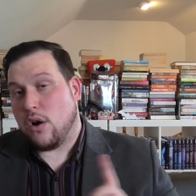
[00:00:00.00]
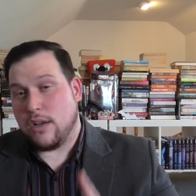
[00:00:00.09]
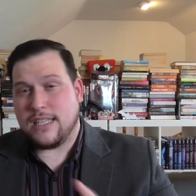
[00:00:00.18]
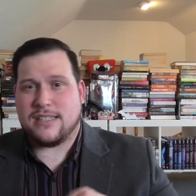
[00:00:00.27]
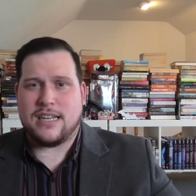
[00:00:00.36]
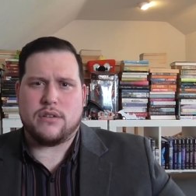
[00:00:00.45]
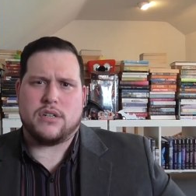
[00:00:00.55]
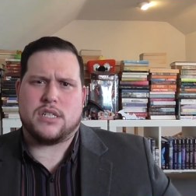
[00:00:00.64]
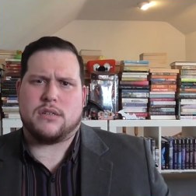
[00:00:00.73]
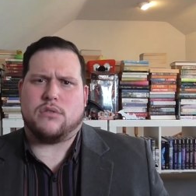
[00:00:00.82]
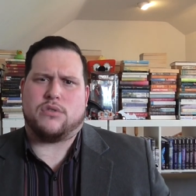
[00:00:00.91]
Instantly on
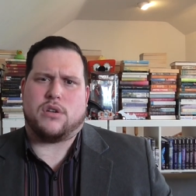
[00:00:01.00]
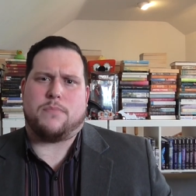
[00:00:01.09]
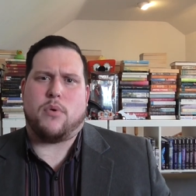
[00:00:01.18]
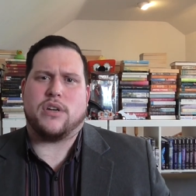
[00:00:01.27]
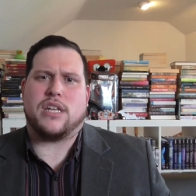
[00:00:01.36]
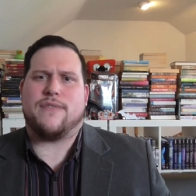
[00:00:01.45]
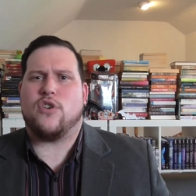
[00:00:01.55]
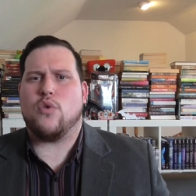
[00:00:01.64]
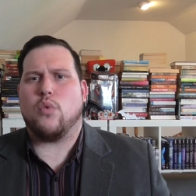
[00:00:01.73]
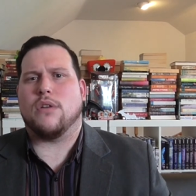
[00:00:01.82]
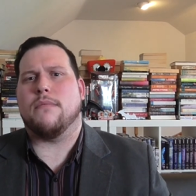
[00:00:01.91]
us also a point, if
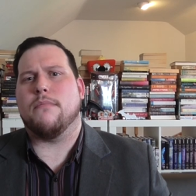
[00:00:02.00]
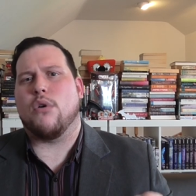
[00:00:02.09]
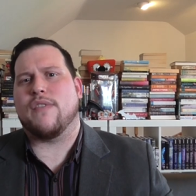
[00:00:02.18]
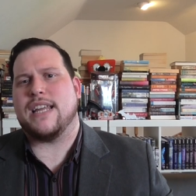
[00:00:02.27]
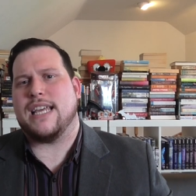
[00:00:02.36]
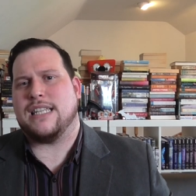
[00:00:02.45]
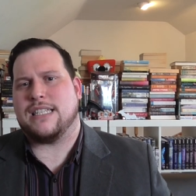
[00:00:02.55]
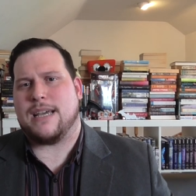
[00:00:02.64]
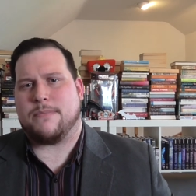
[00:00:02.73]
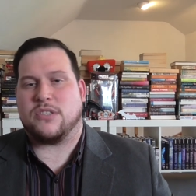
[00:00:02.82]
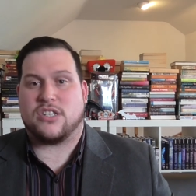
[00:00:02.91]
you want more of an
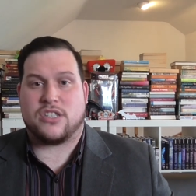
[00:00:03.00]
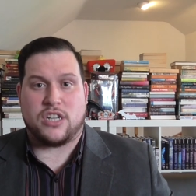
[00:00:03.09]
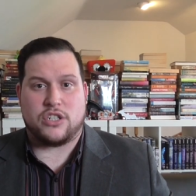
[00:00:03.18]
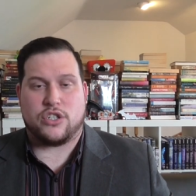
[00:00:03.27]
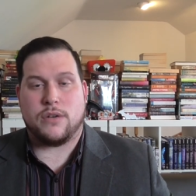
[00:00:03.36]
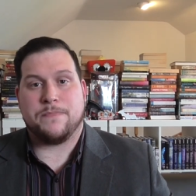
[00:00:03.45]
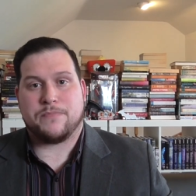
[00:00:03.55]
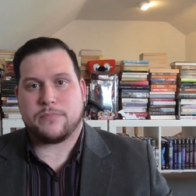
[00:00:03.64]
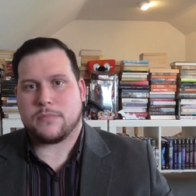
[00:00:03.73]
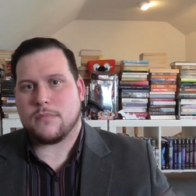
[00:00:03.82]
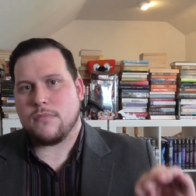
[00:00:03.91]
in-depth discussion
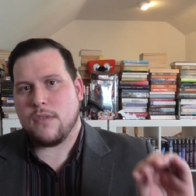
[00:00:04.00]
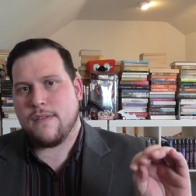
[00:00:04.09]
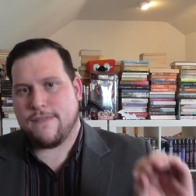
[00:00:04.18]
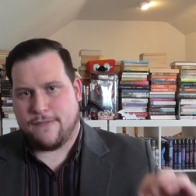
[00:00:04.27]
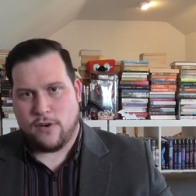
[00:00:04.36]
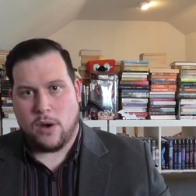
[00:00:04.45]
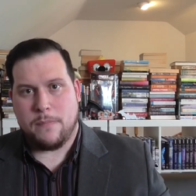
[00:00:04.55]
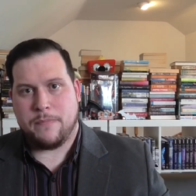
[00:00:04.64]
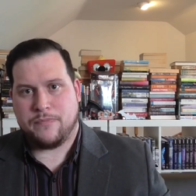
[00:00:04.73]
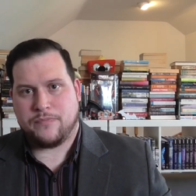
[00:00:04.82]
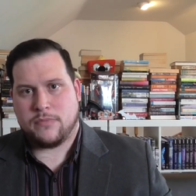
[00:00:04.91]

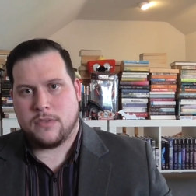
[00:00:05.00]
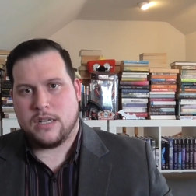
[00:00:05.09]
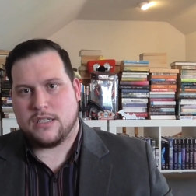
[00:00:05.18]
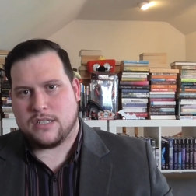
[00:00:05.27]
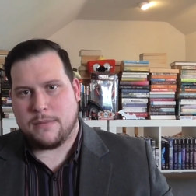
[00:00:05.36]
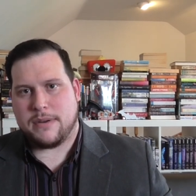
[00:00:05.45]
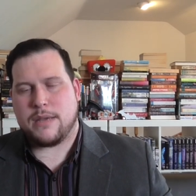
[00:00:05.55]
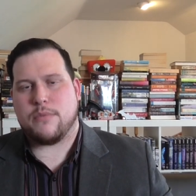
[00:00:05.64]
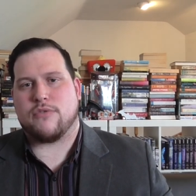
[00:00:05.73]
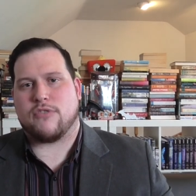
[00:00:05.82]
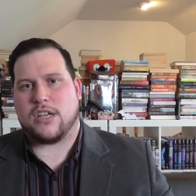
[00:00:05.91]
from somebody
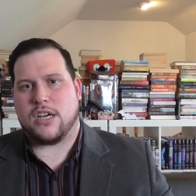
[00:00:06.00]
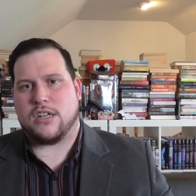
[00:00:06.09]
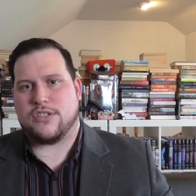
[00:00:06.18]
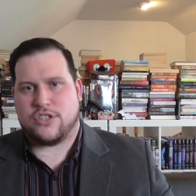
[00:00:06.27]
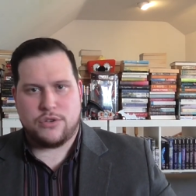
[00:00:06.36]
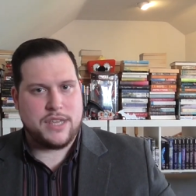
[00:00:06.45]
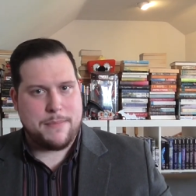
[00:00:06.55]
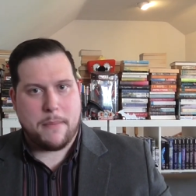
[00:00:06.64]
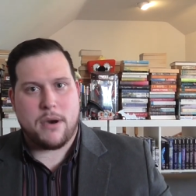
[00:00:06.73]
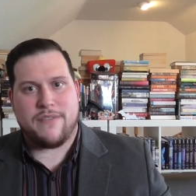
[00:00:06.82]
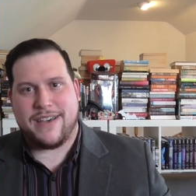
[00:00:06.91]
with regards to the
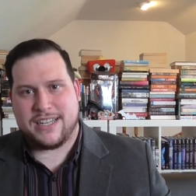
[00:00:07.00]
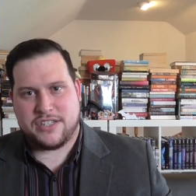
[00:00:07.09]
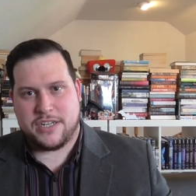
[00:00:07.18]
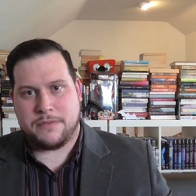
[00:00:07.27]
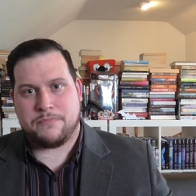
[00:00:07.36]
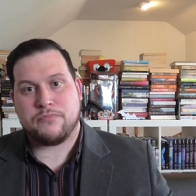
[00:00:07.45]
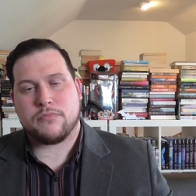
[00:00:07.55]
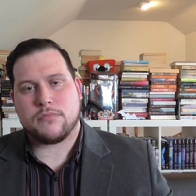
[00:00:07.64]
MMR vaccine,